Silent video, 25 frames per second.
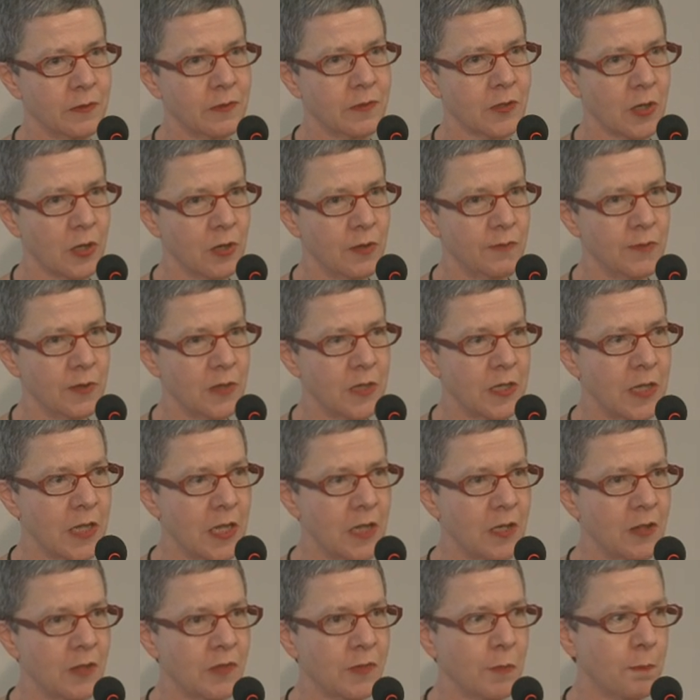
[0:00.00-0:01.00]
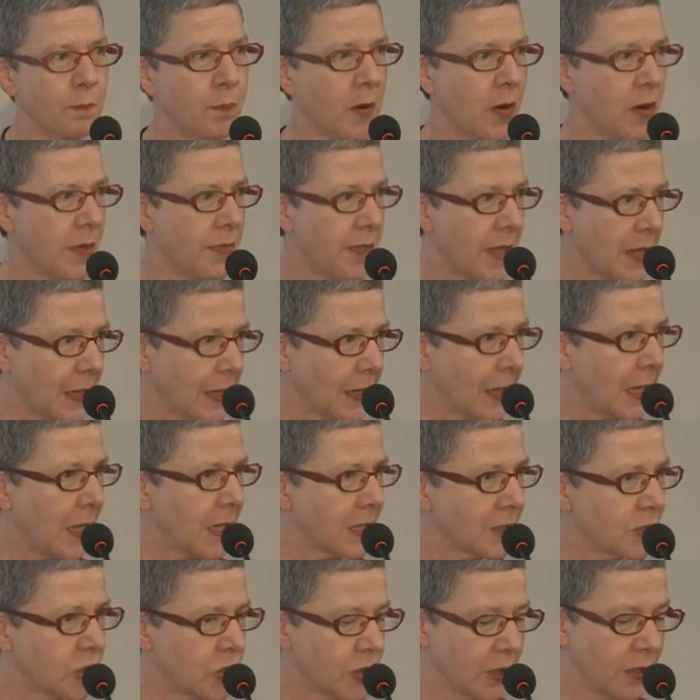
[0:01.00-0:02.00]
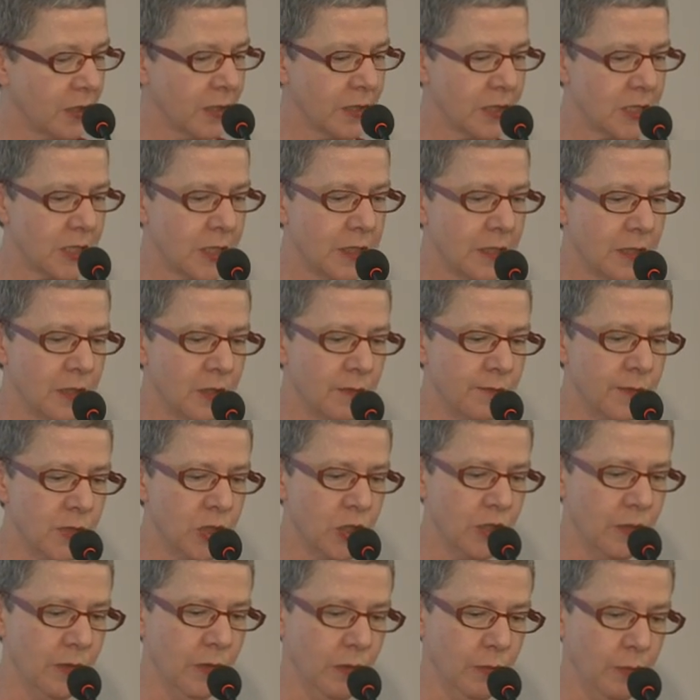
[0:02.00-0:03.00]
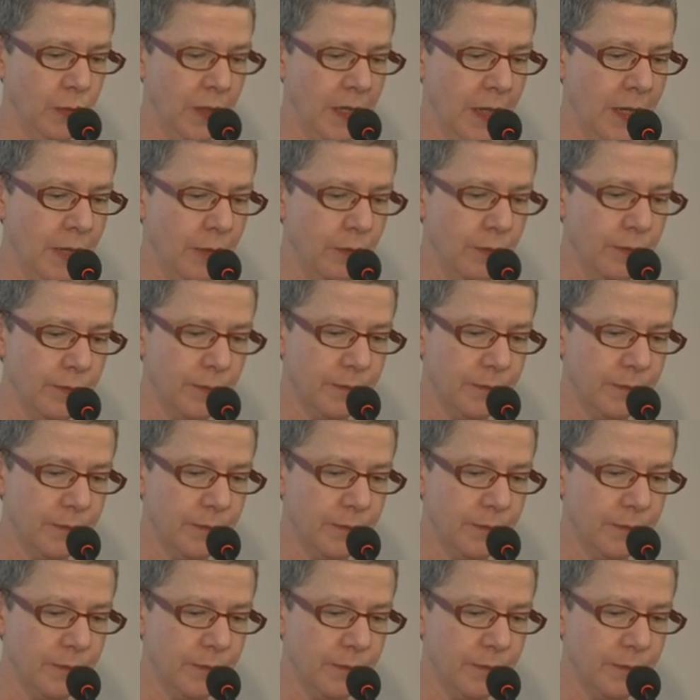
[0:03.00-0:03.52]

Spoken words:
over the years by that large IT division that we have.